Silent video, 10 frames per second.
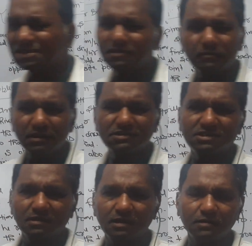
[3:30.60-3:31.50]
is a very
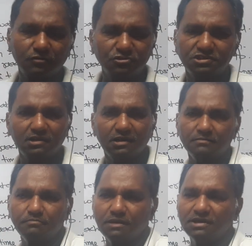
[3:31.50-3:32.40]
general question
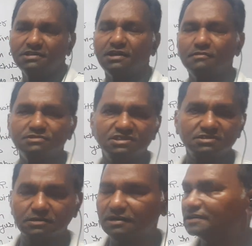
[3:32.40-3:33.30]
and many
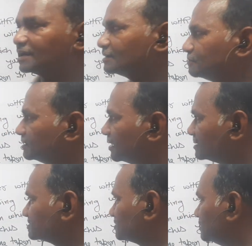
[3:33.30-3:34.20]
times it has been
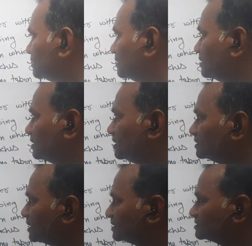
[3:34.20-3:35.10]
asked
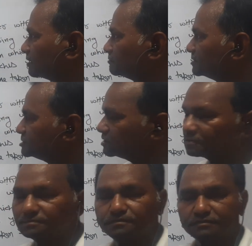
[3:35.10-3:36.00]
in the examination.
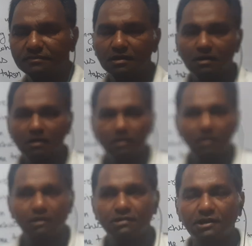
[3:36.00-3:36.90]

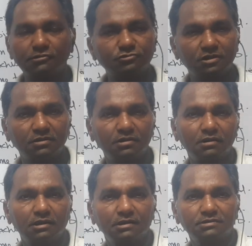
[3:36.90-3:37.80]
Dear student,
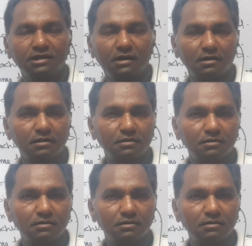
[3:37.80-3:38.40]
the